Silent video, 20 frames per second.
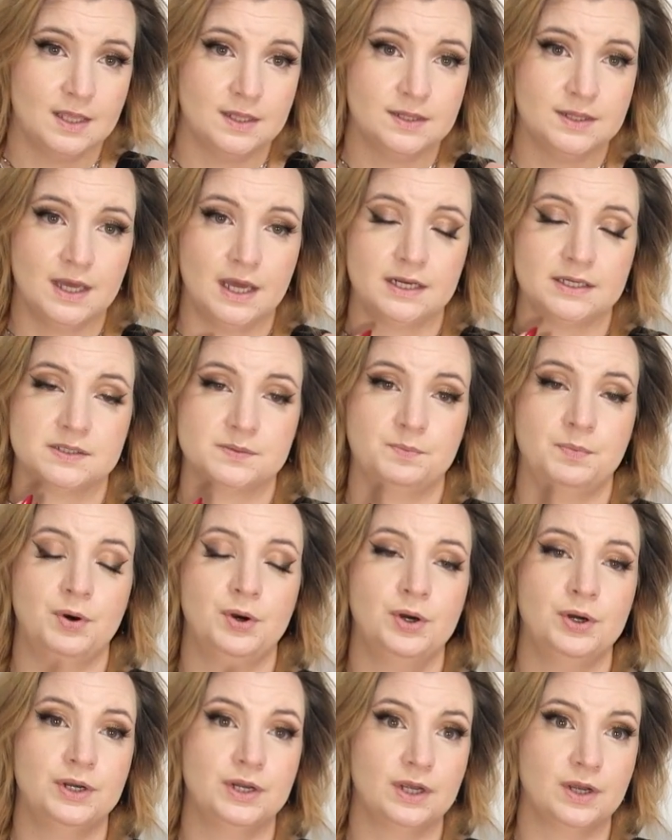that is
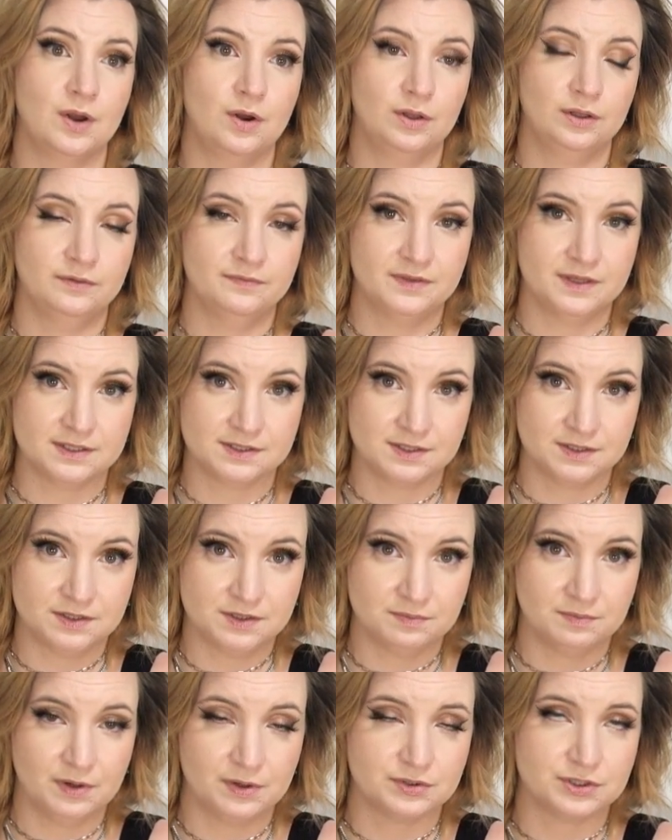putting all of this
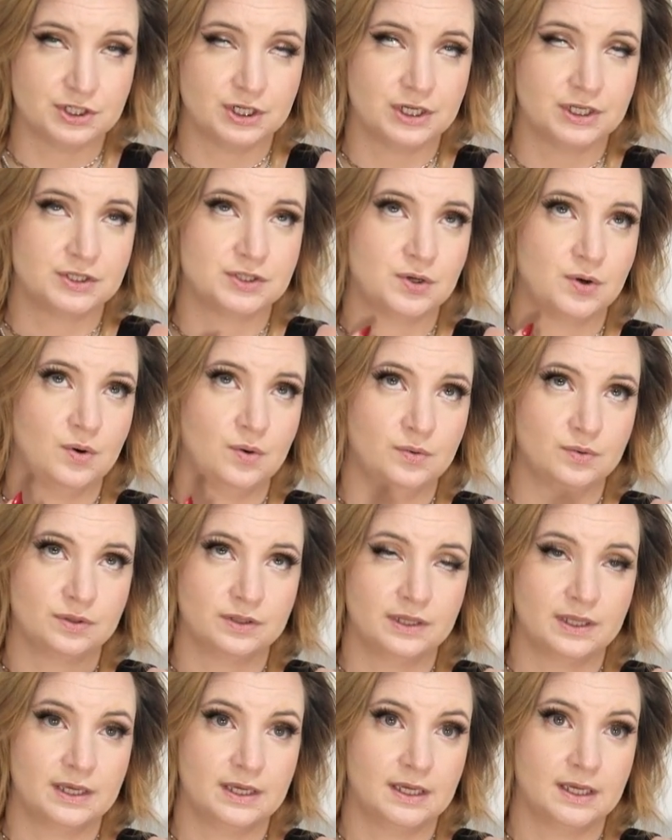into motion. I
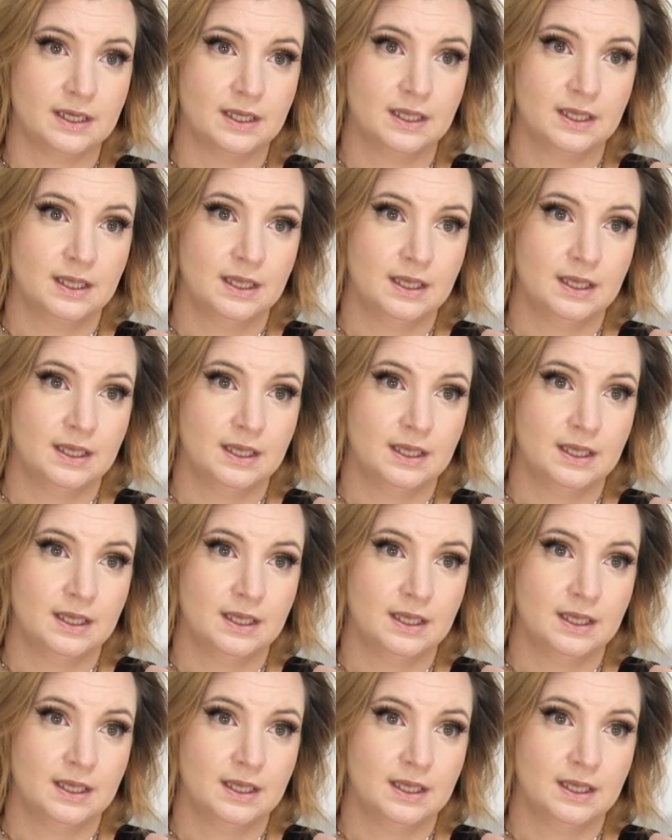totally